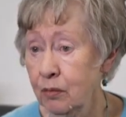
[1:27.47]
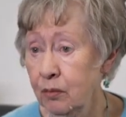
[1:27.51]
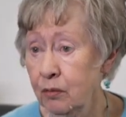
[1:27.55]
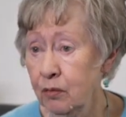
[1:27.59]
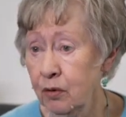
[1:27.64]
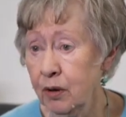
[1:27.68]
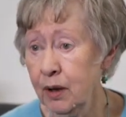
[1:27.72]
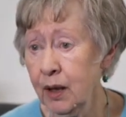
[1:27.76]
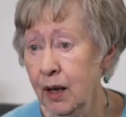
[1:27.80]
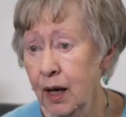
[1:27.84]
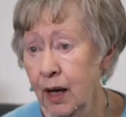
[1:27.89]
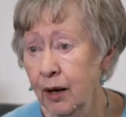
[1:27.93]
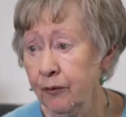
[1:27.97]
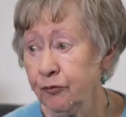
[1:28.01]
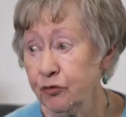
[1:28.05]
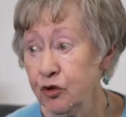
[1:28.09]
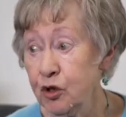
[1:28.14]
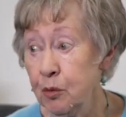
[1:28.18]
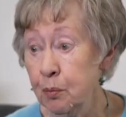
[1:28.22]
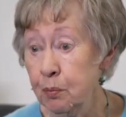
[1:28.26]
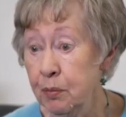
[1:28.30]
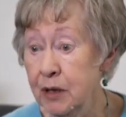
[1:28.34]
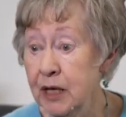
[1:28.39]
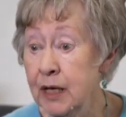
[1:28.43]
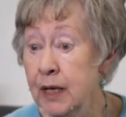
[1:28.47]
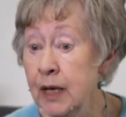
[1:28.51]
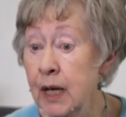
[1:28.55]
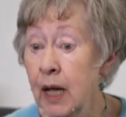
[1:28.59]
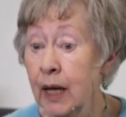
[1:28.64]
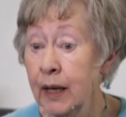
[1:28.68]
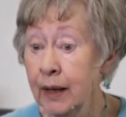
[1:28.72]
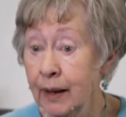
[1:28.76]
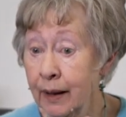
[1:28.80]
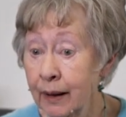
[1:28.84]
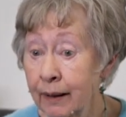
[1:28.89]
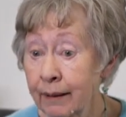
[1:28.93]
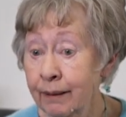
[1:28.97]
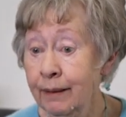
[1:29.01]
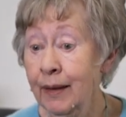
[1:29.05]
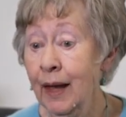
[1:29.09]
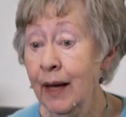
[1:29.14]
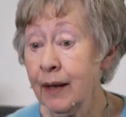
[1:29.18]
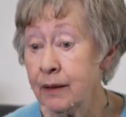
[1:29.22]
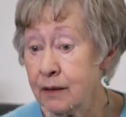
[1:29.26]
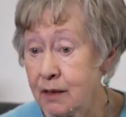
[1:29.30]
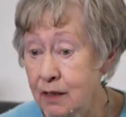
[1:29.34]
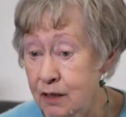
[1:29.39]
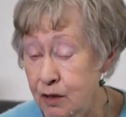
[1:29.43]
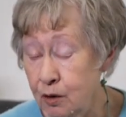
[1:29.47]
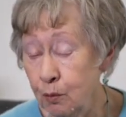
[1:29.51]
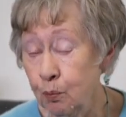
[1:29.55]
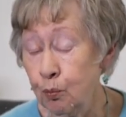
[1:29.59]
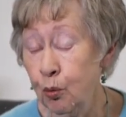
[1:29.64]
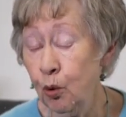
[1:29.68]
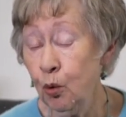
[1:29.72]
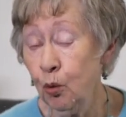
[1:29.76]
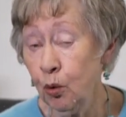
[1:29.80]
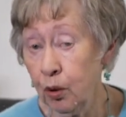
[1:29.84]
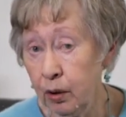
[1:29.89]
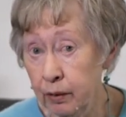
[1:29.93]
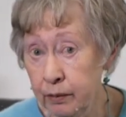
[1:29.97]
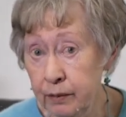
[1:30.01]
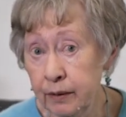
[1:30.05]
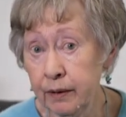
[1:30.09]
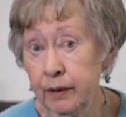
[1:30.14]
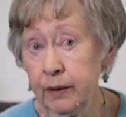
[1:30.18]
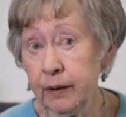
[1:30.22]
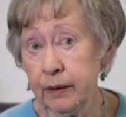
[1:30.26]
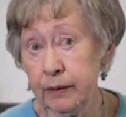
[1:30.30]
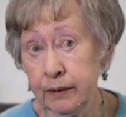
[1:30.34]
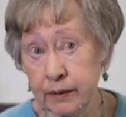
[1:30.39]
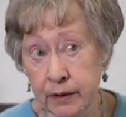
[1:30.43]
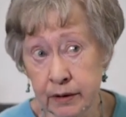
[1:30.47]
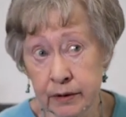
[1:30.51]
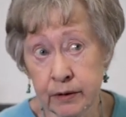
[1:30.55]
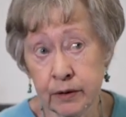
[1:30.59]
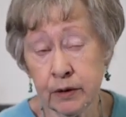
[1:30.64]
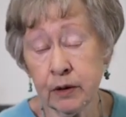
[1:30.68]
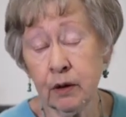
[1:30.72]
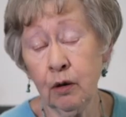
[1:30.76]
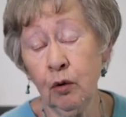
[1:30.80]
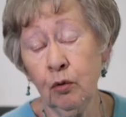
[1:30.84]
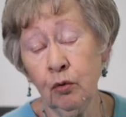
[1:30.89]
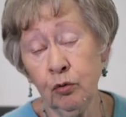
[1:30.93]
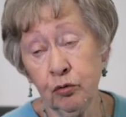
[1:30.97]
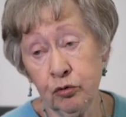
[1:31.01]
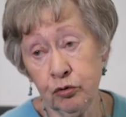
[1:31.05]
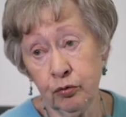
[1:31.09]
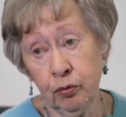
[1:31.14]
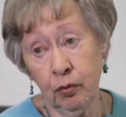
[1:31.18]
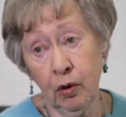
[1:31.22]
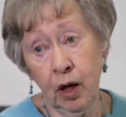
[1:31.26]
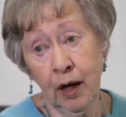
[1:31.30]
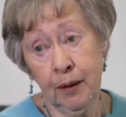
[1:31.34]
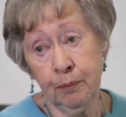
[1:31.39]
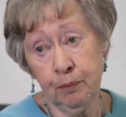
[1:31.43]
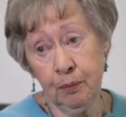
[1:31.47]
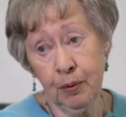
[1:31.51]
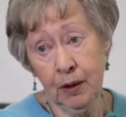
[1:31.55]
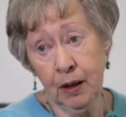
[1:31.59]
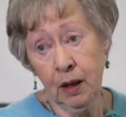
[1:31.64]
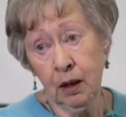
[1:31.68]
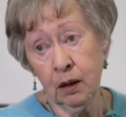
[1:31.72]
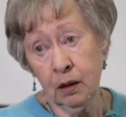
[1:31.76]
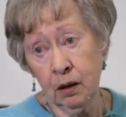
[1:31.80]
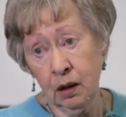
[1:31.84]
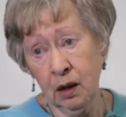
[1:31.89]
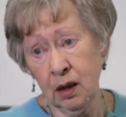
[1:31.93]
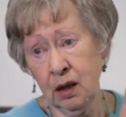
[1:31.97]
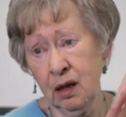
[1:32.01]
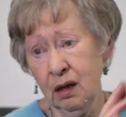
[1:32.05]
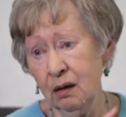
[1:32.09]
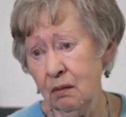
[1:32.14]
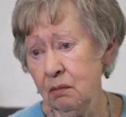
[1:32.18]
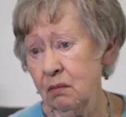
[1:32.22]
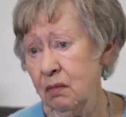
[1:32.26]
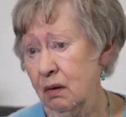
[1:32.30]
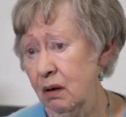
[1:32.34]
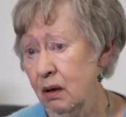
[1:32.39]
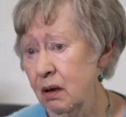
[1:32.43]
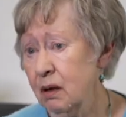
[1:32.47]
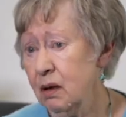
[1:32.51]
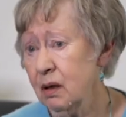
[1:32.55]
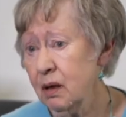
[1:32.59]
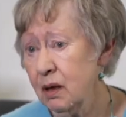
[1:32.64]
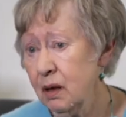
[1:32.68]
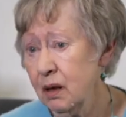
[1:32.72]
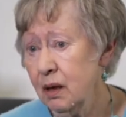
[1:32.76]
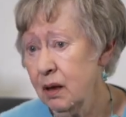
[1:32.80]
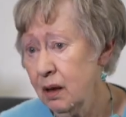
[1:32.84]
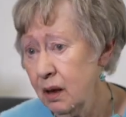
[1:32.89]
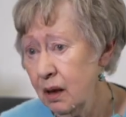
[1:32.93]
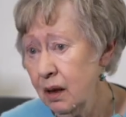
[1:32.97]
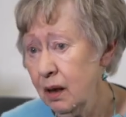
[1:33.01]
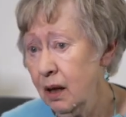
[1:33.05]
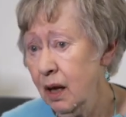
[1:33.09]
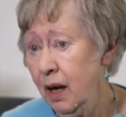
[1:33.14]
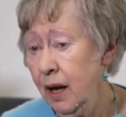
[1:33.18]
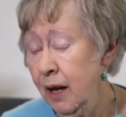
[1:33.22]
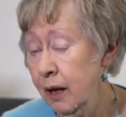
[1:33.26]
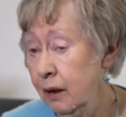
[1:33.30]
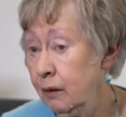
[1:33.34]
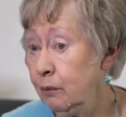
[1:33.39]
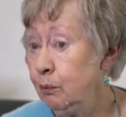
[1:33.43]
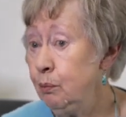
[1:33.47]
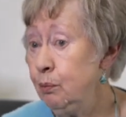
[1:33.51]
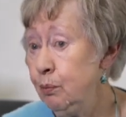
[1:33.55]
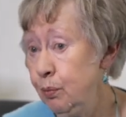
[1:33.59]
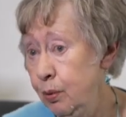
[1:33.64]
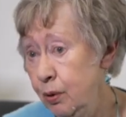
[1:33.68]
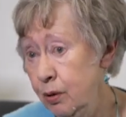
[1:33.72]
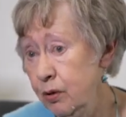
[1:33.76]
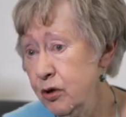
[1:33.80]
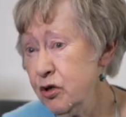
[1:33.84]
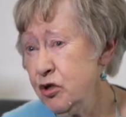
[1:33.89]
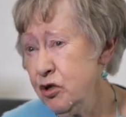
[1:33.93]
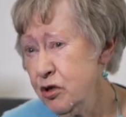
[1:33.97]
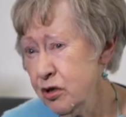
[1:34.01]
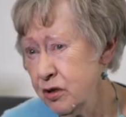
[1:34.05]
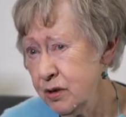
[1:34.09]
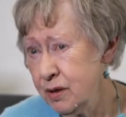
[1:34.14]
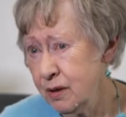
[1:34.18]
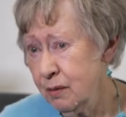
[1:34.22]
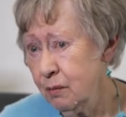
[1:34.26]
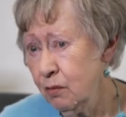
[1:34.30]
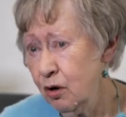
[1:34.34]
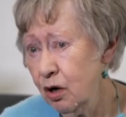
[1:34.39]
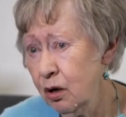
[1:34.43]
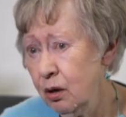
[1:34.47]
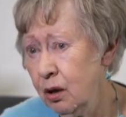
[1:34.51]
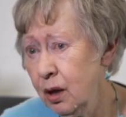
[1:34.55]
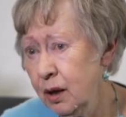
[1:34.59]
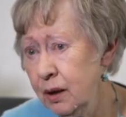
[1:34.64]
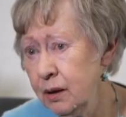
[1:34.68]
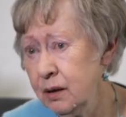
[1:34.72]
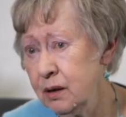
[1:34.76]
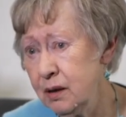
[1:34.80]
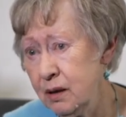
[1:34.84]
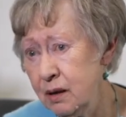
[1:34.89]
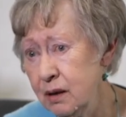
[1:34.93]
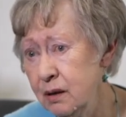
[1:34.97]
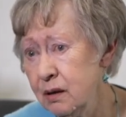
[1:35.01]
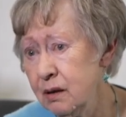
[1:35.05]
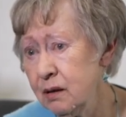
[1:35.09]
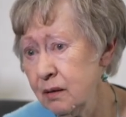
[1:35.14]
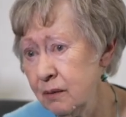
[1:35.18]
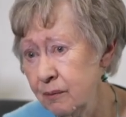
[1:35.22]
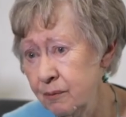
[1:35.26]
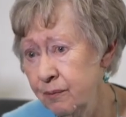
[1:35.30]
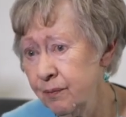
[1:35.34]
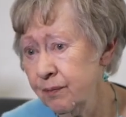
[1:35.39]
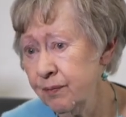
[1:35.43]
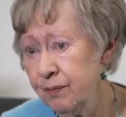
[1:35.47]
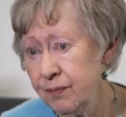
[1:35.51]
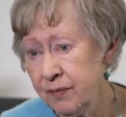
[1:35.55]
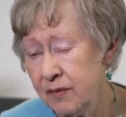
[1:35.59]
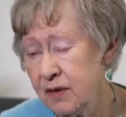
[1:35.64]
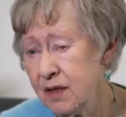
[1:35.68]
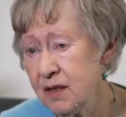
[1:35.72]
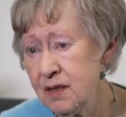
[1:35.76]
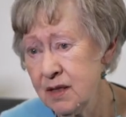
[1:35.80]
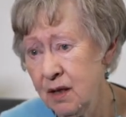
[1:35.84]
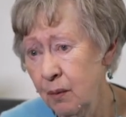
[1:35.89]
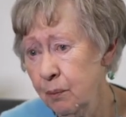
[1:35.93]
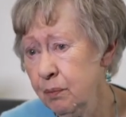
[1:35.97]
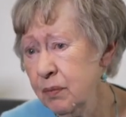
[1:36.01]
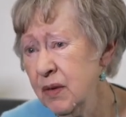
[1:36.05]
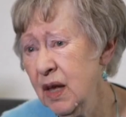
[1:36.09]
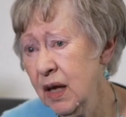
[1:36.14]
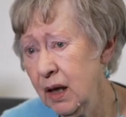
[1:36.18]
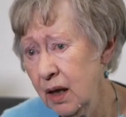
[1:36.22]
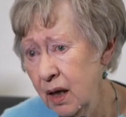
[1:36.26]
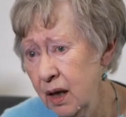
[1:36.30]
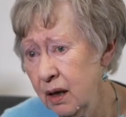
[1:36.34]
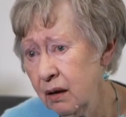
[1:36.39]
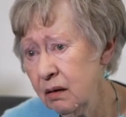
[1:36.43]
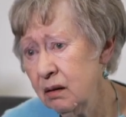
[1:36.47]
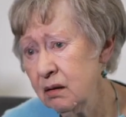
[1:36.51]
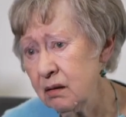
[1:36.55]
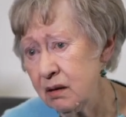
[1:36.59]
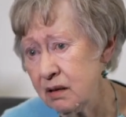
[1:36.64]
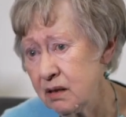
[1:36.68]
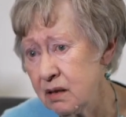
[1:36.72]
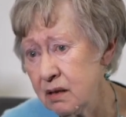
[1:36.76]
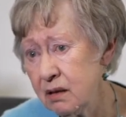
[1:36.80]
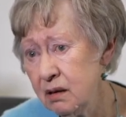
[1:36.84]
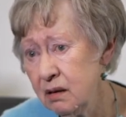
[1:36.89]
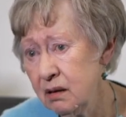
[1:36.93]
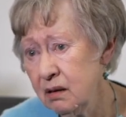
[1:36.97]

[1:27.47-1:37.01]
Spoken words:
We have to be that support that just goes right behind them and pushes them on to something else.